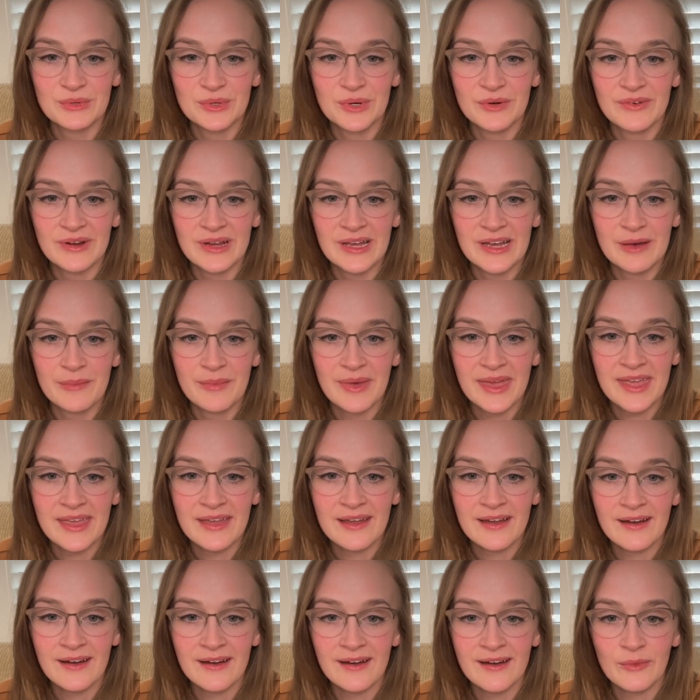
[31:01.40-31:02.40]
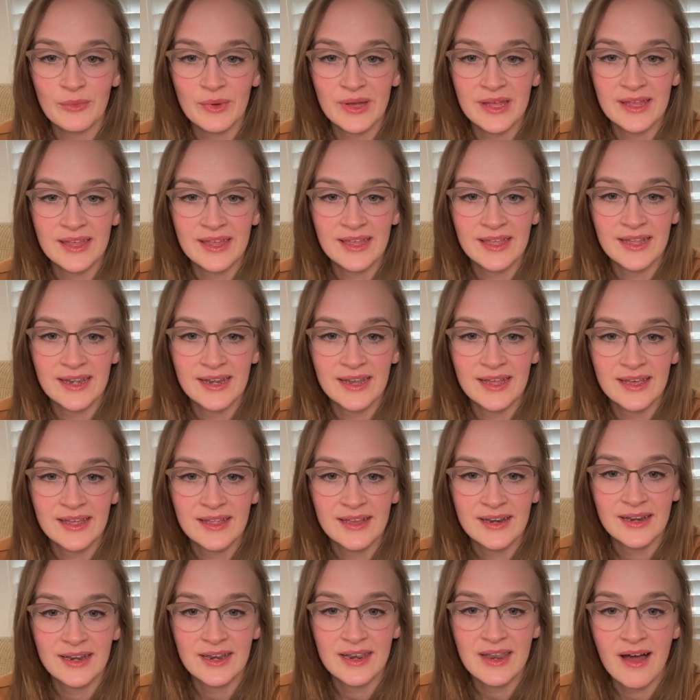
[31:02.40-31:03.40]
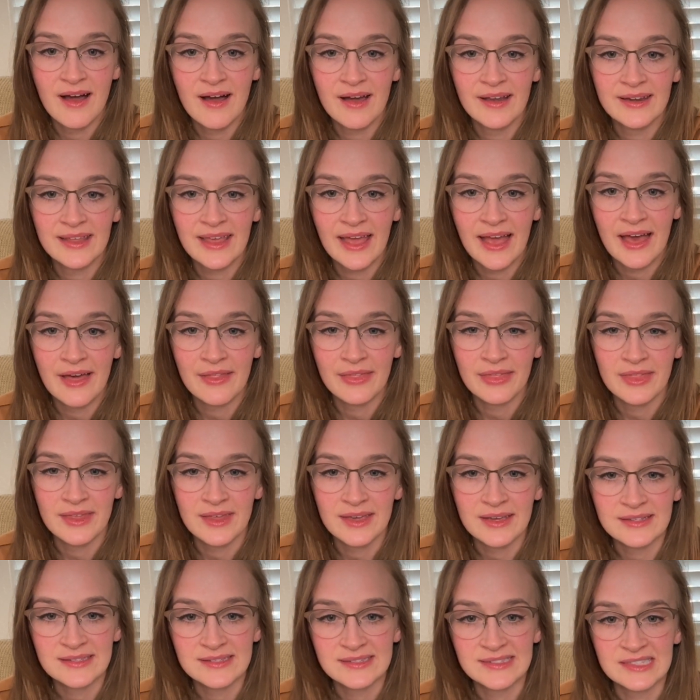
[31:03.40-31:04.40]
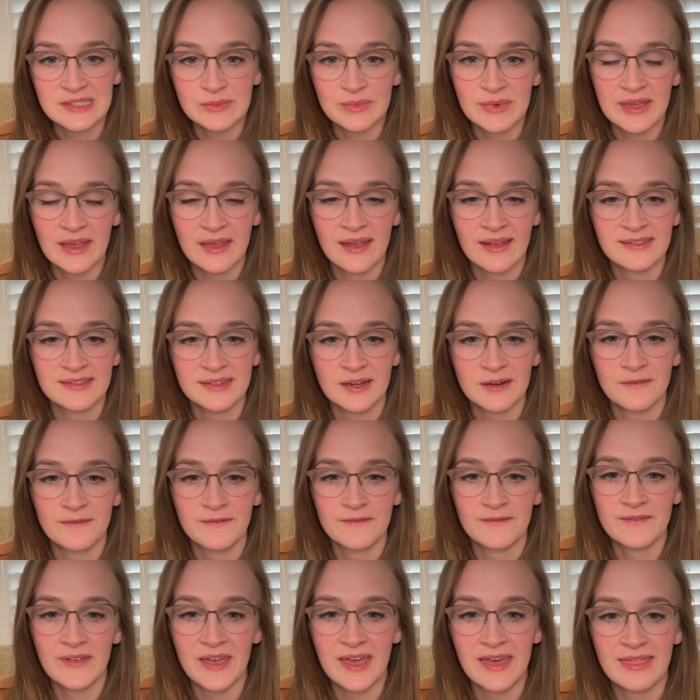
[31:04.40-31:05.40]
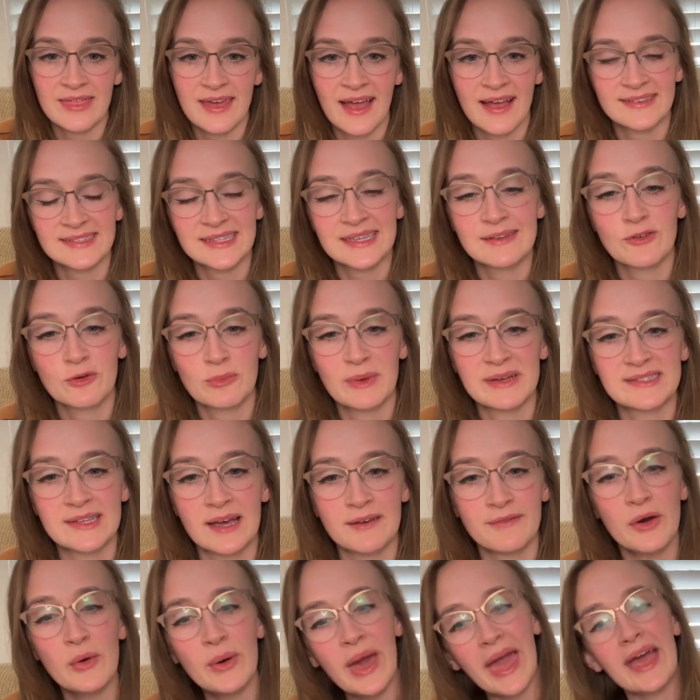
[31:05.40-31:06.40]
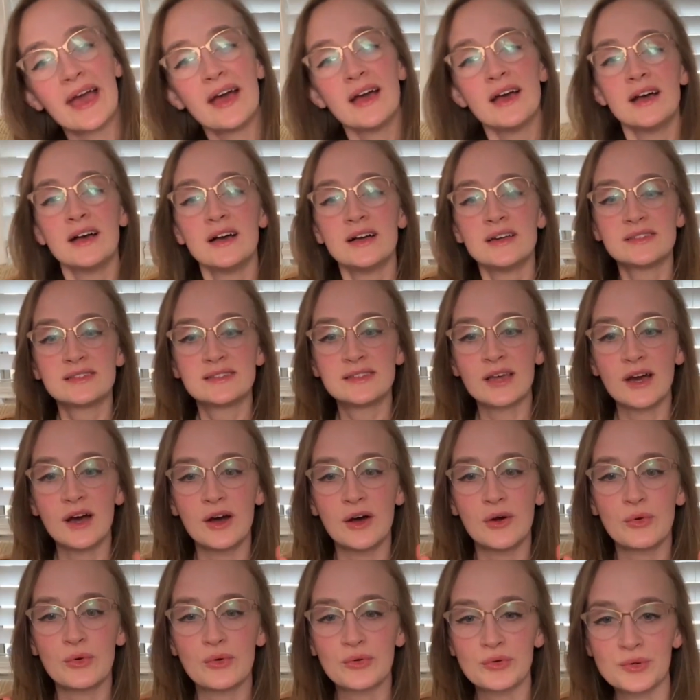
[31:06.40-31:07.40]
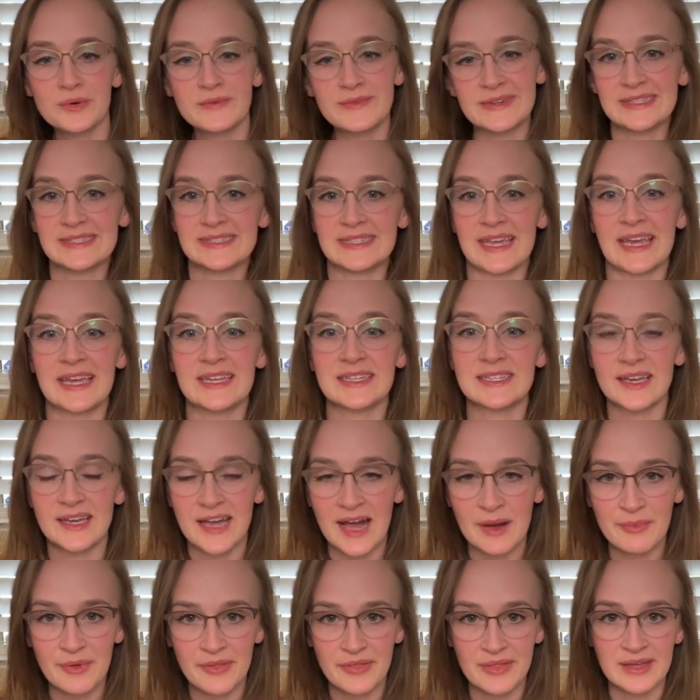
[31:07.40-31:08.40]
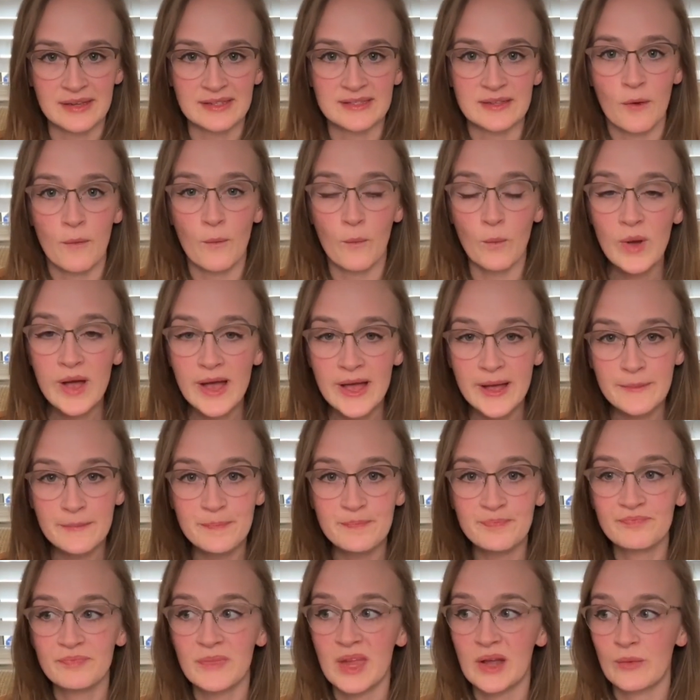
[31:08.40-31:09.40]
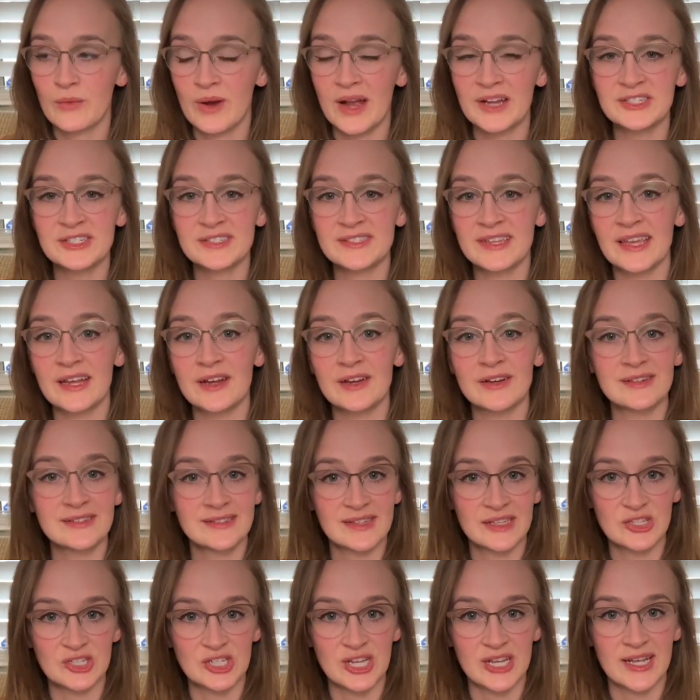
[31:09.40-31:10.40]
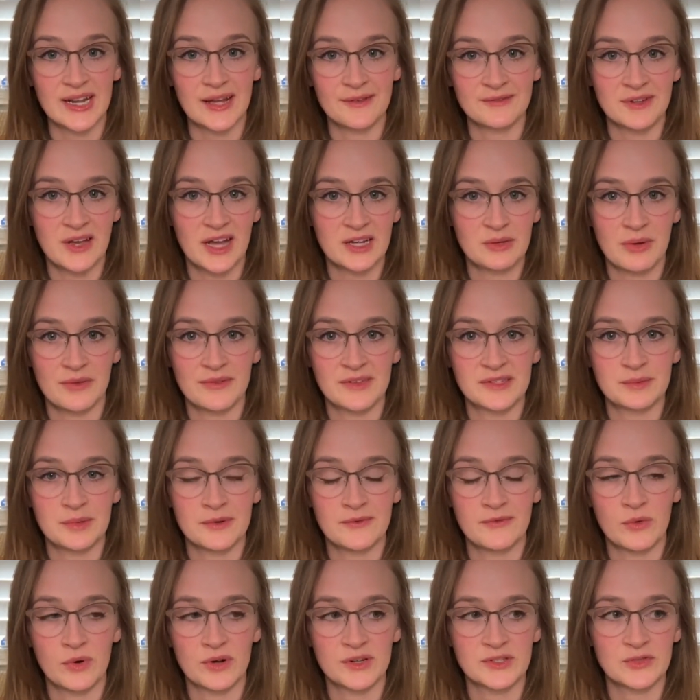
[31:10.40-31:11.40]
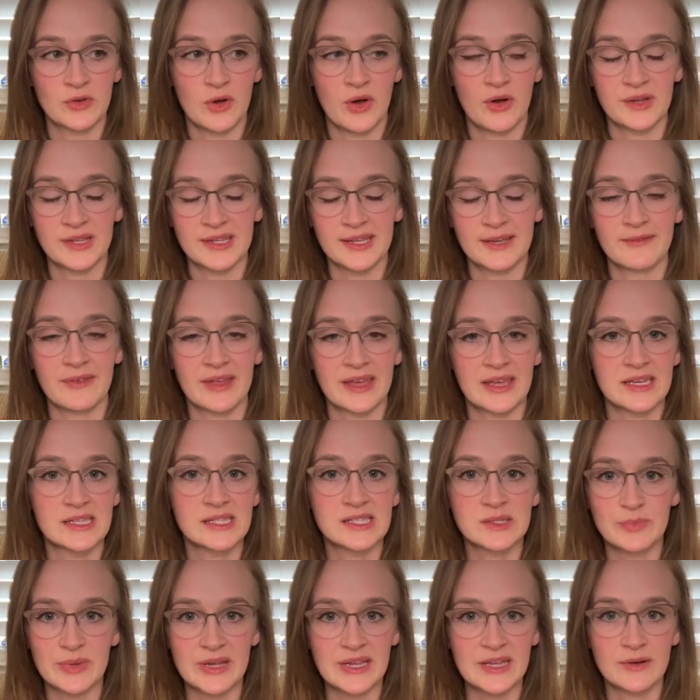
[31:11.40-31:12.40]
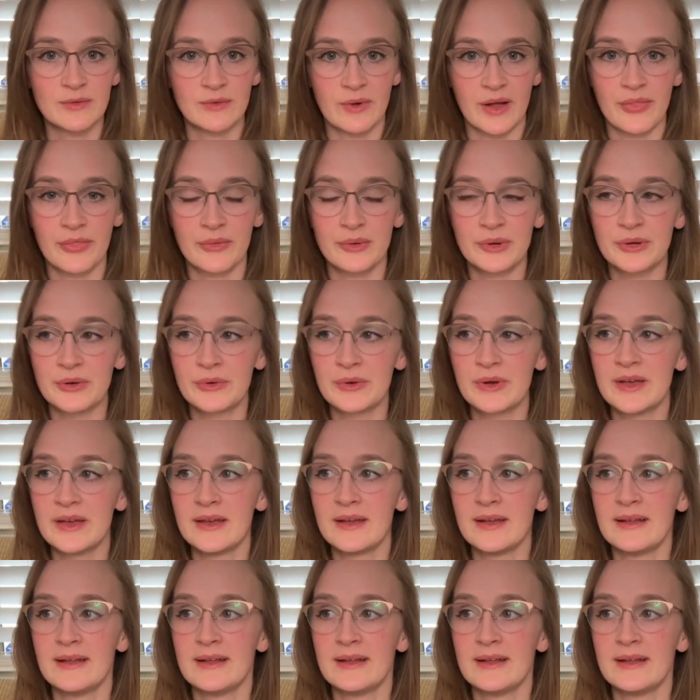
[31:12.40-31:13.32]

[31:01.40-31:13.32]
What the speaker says: you overcome anger when non-Catholics speak against our faith, asking for myself? Okay, so Groovy Saint, a couple things. One, righteous anger is legit. I've talked about this before, so I'll give like a speed run through.